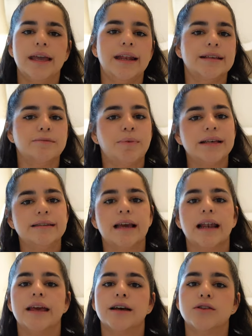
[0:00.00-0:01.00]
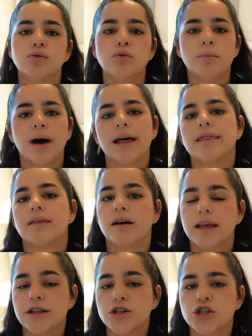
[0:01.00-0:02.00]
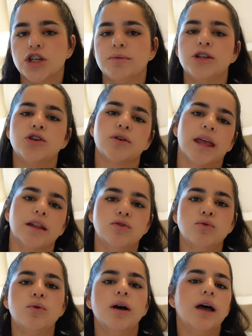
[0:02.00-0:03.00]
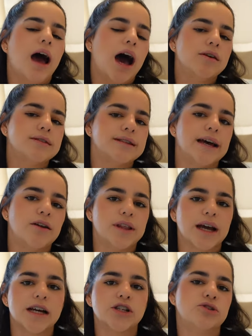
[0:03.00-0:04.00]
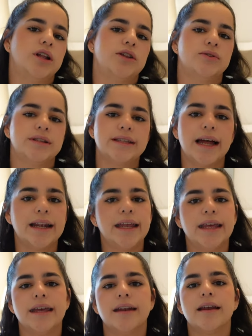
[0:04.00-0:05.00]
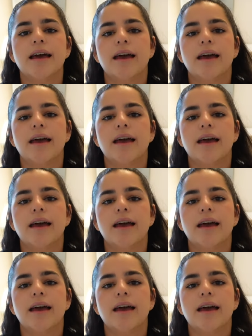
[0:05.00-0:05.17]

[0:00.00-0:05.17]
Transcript: it is basically a 2-month internship that you can do outside of the country that you study